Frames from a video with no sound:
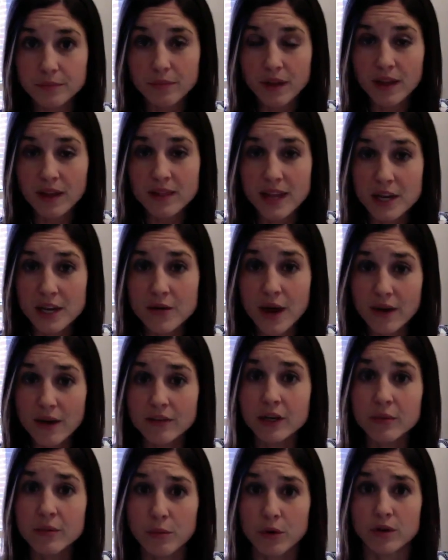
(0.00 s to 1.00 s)
then you have
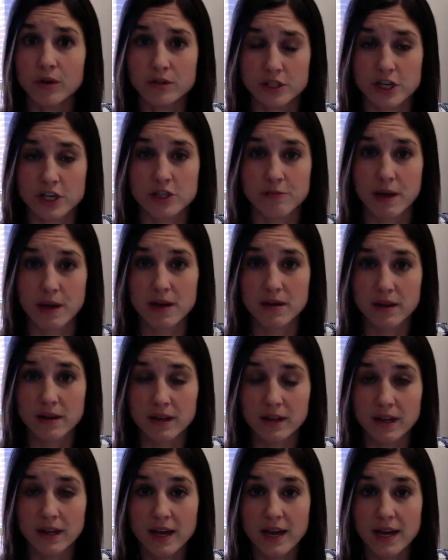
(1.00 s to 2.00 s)
good moral judgment.
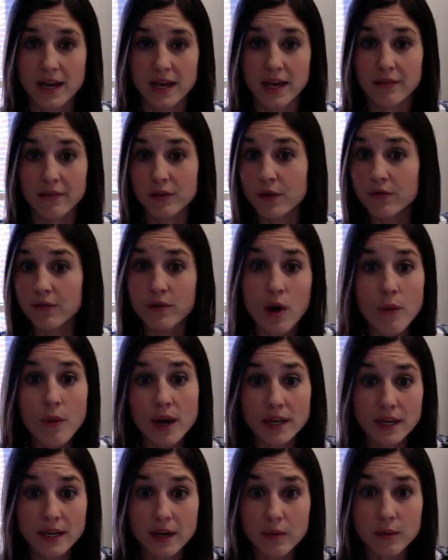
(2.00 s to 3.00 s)
If you have no
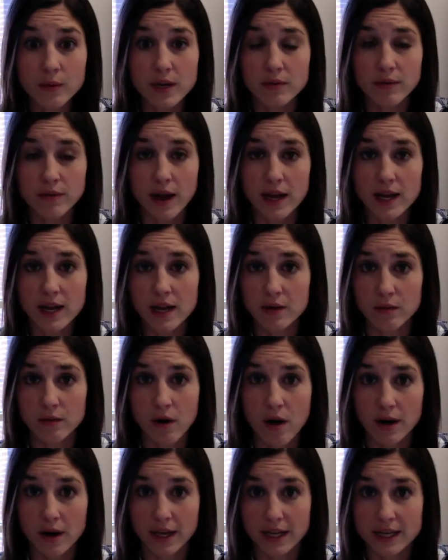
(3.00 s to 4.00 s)
idea what right and
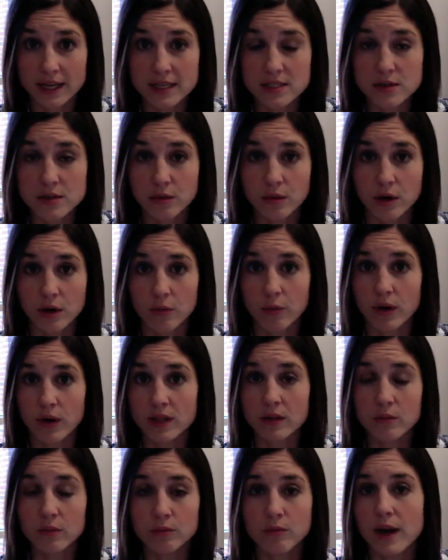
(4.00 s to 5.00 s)
wrong is or what
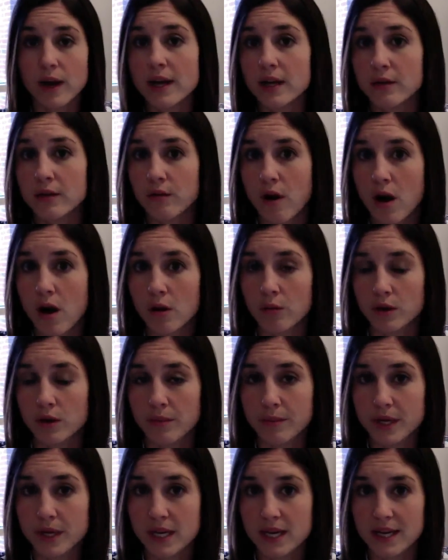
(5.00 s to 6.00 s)
right and wrong would
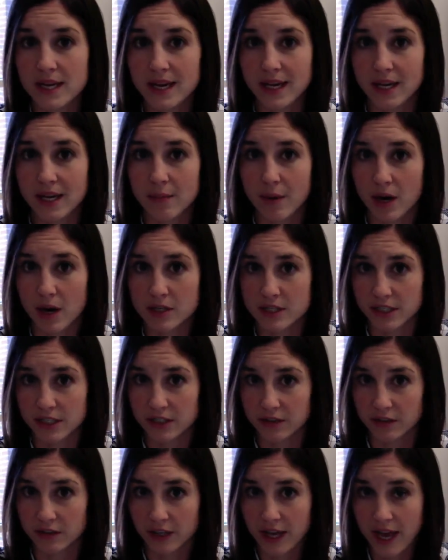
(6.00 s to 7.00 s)
be in a
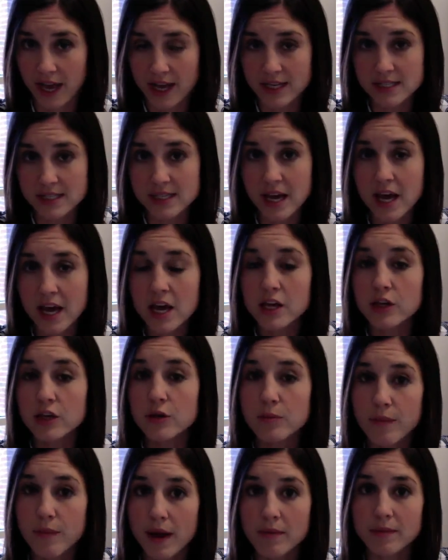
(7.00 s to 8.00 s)
particular case,
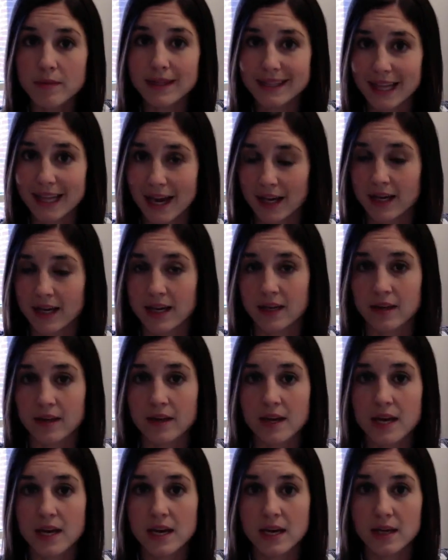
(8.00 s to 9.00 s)
you might be lacking
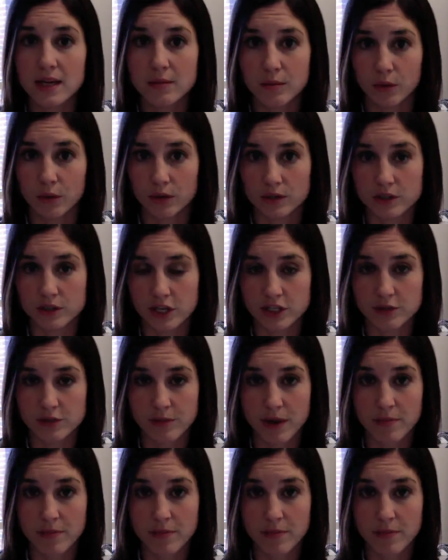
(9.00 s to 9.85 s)
in moral judgment.